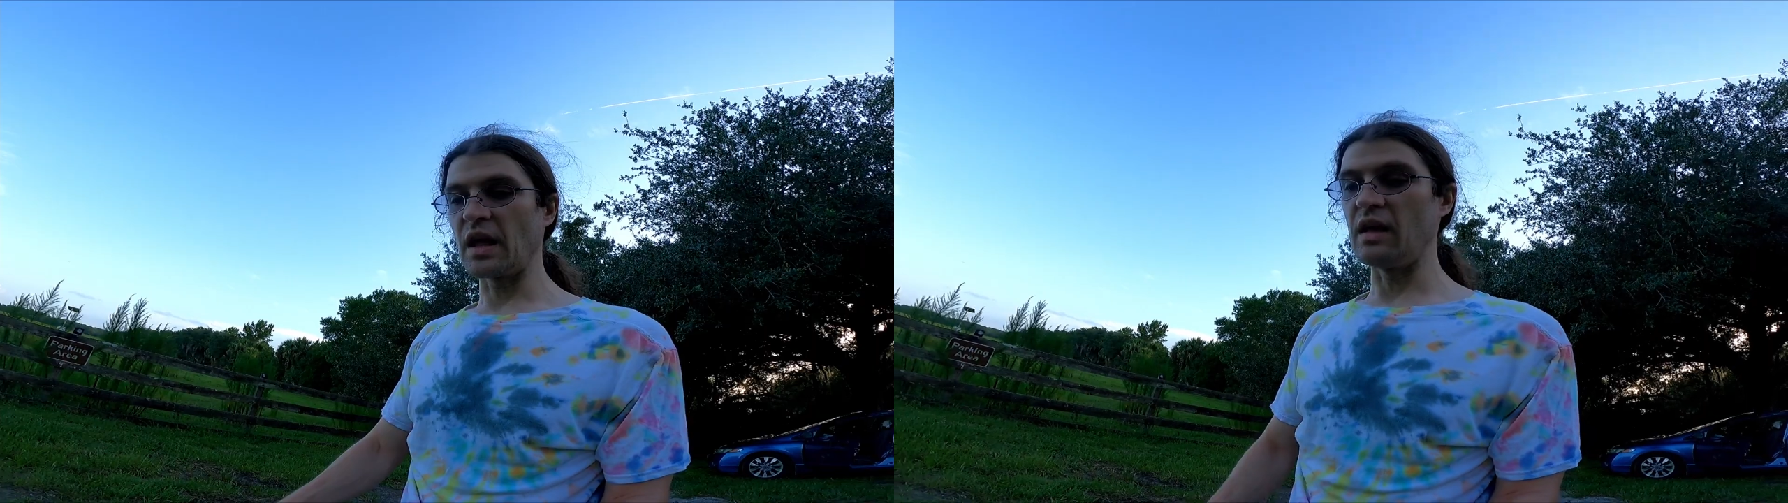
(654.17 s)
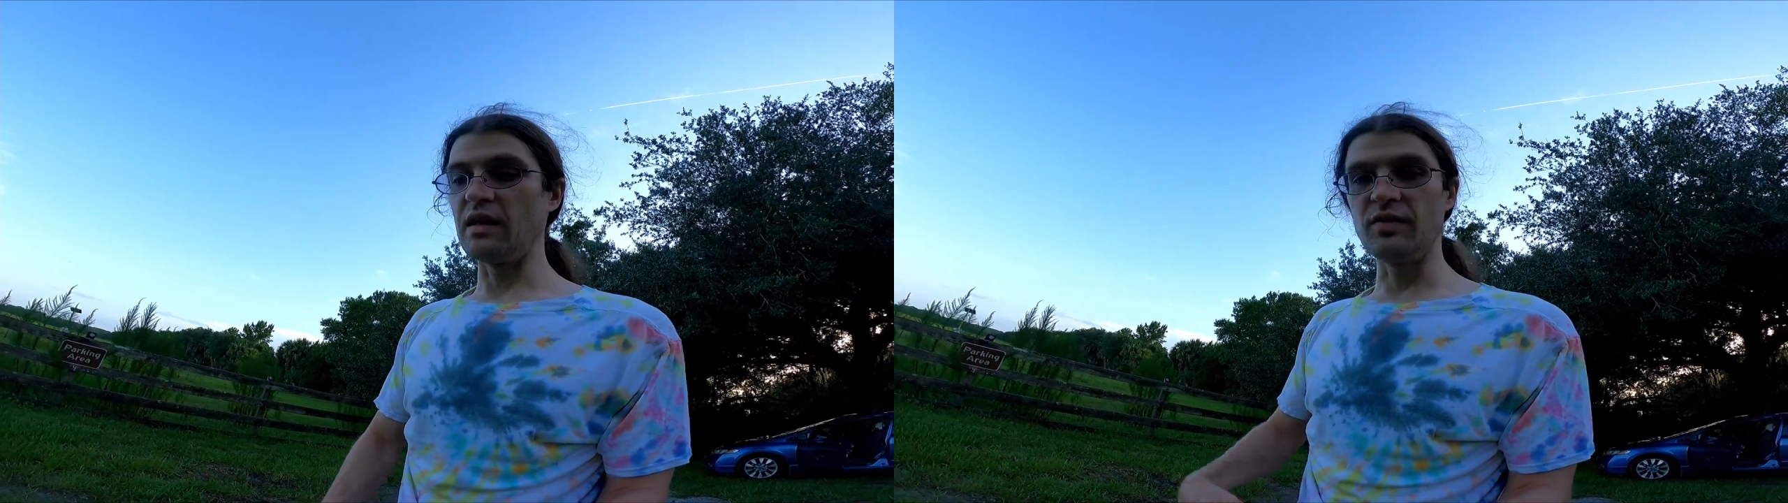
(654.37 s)

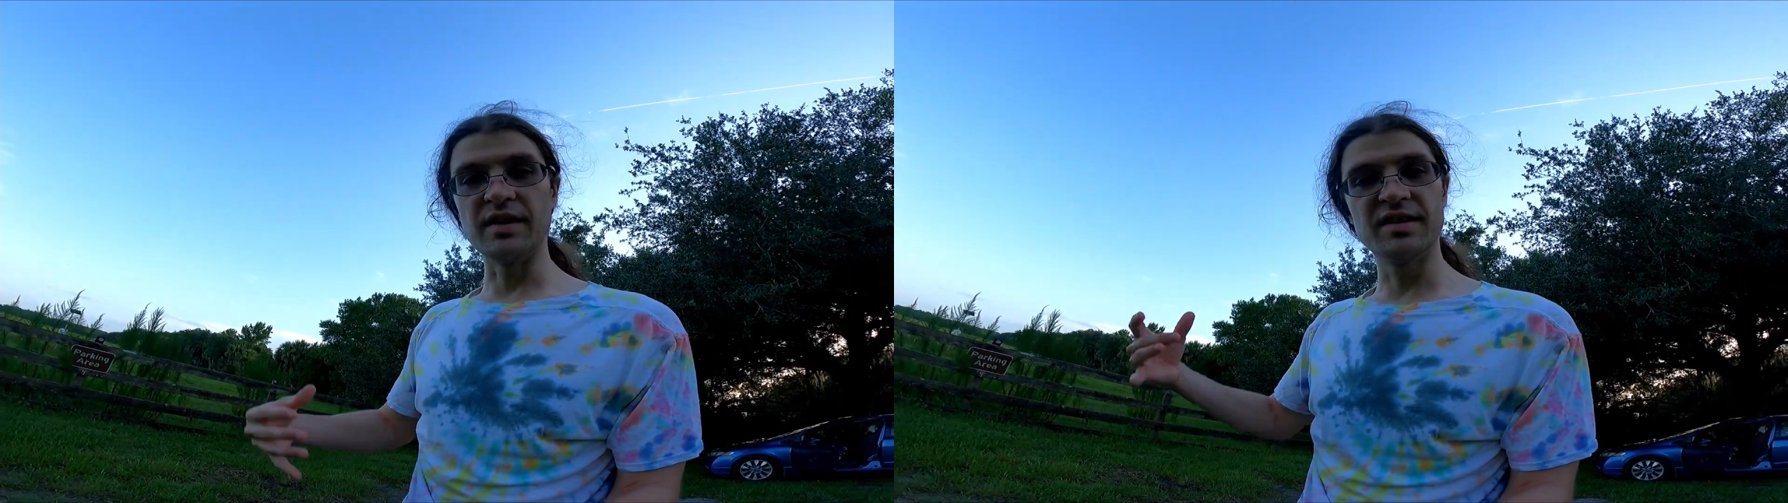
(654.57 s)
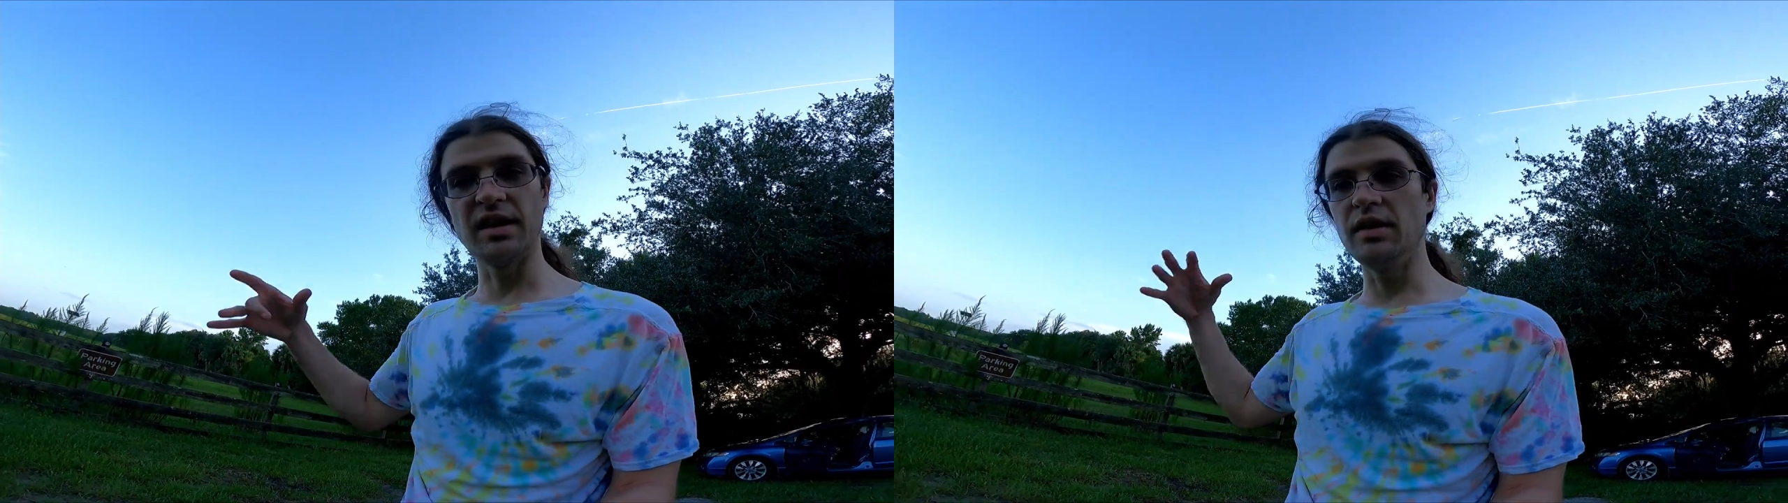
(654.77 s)

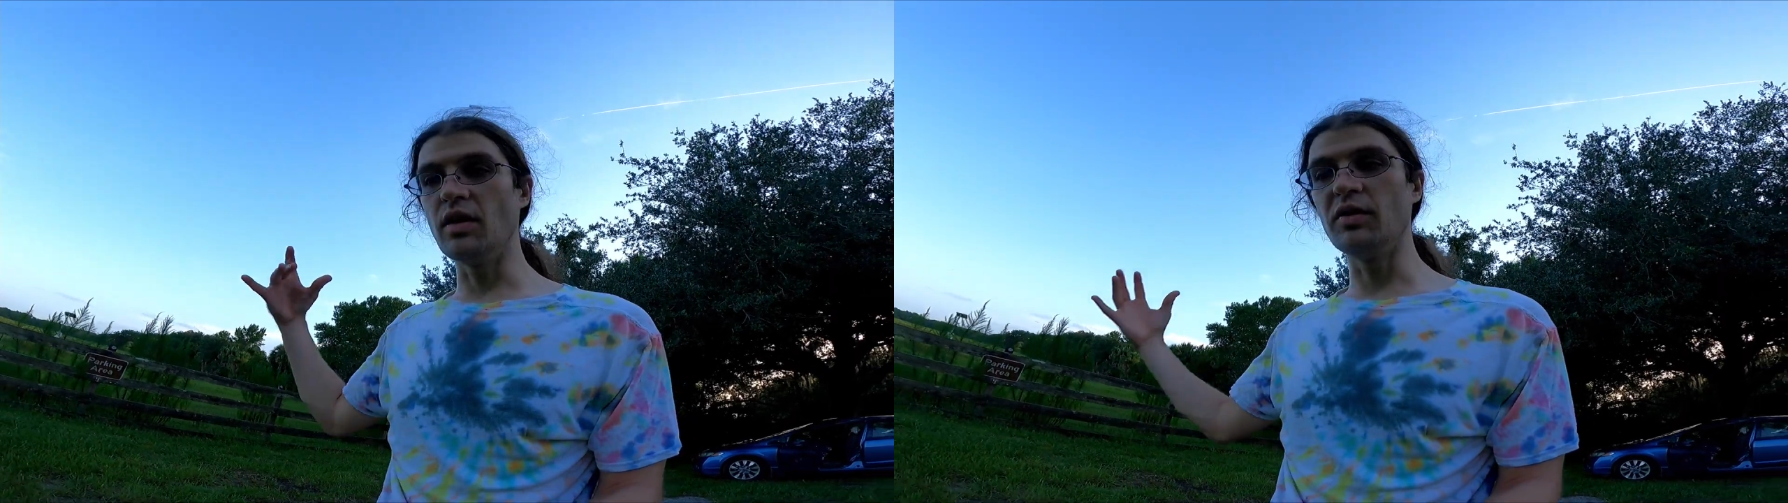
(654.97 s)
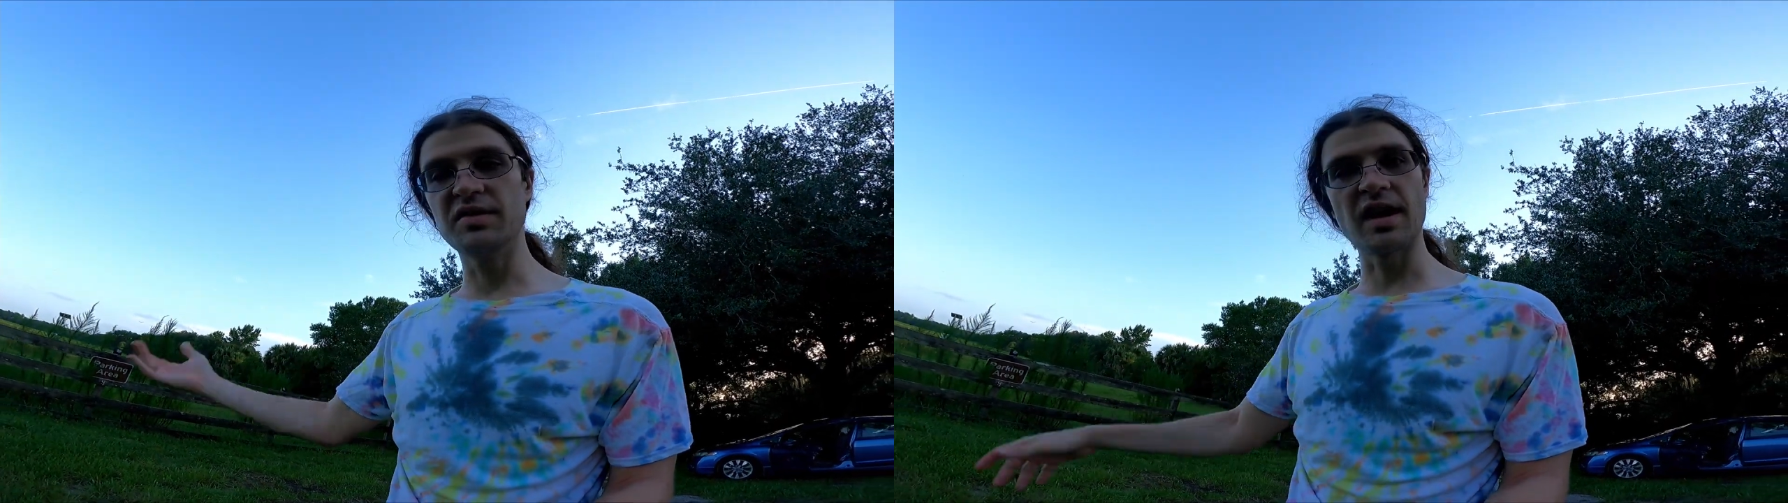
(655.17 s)
eventually
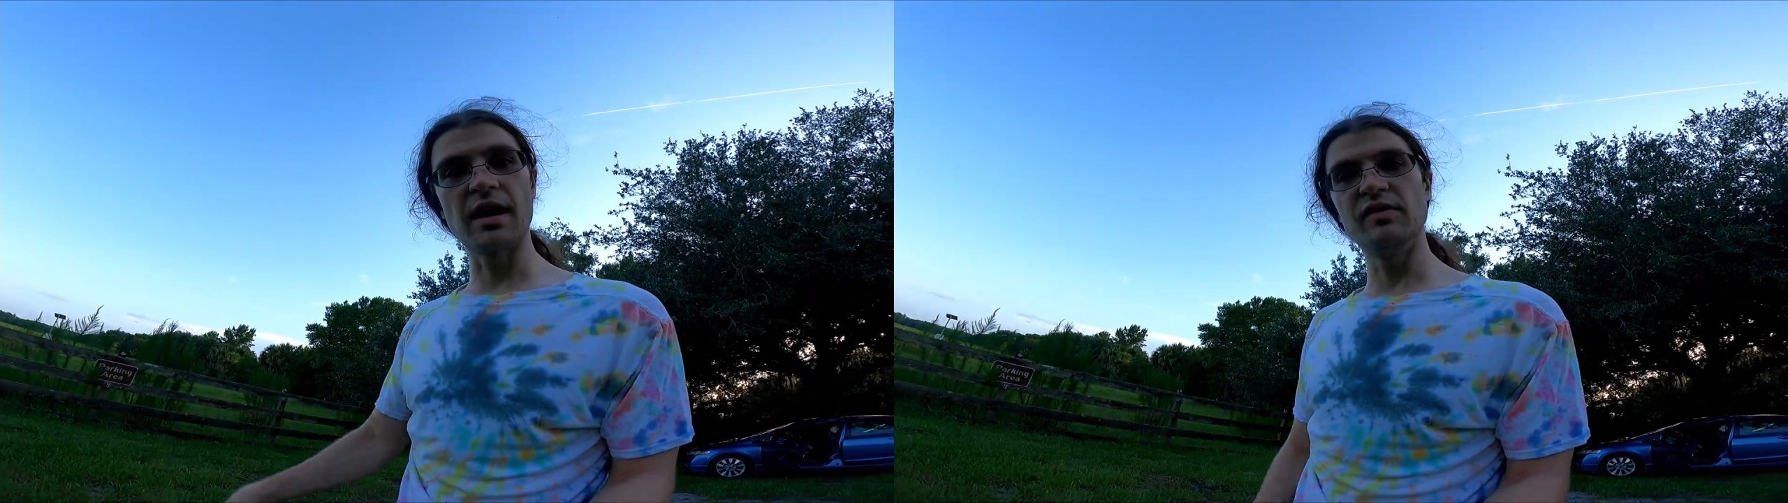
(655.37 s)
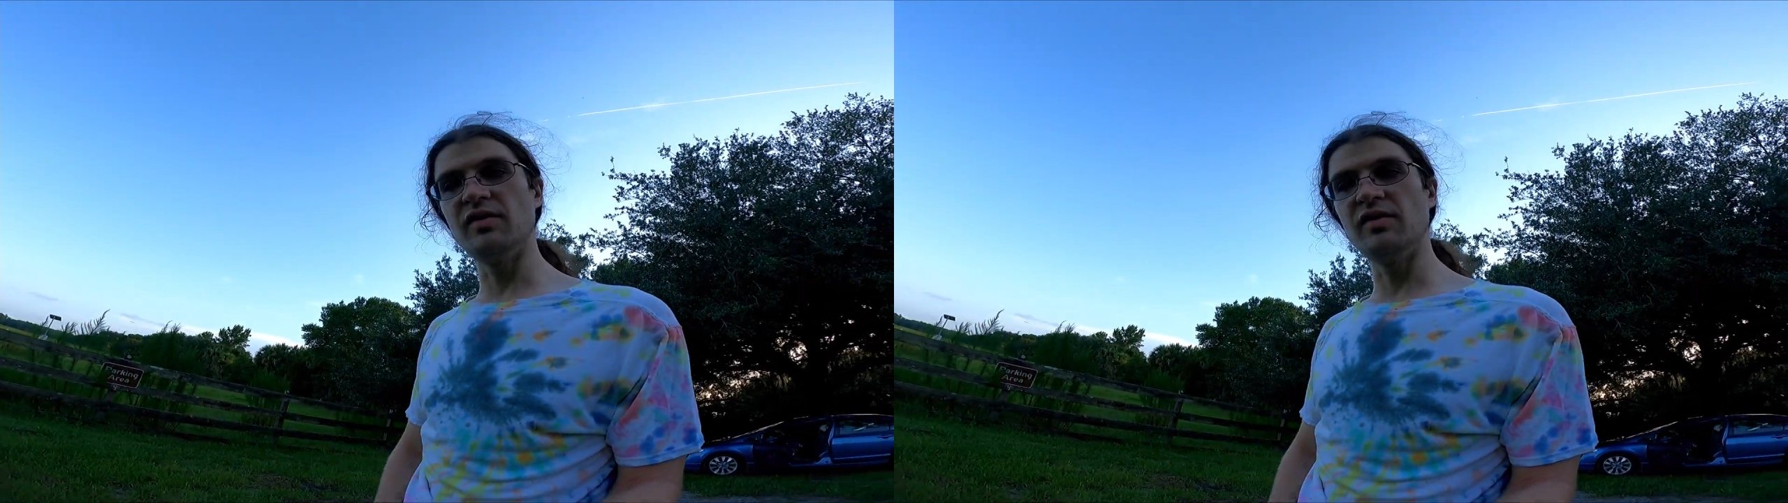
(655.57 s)
those kind